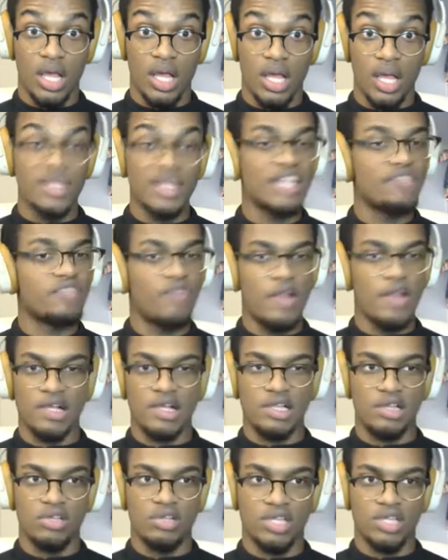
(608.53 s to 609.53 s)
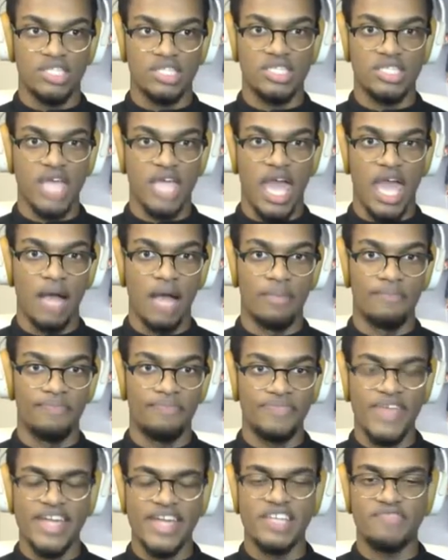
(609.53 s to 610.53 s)
That's very clearly a scam.
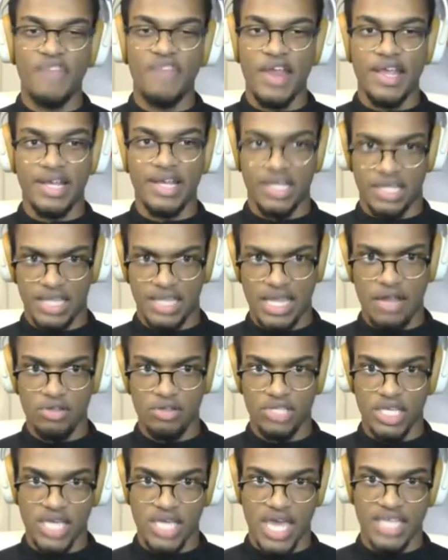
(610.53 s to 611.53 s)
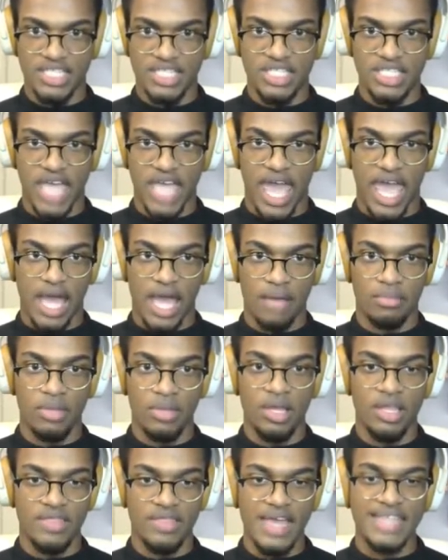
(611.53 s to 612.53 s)
That is very clearly a scam.
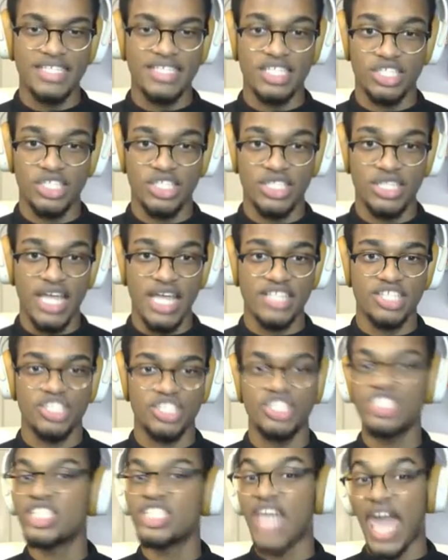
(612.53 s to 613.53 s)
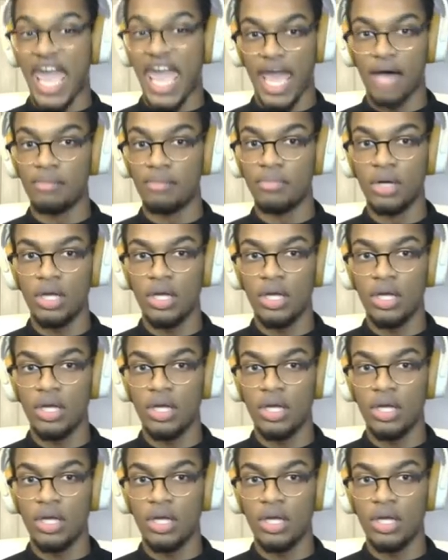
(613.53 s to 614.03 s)
That's a, that's a scam.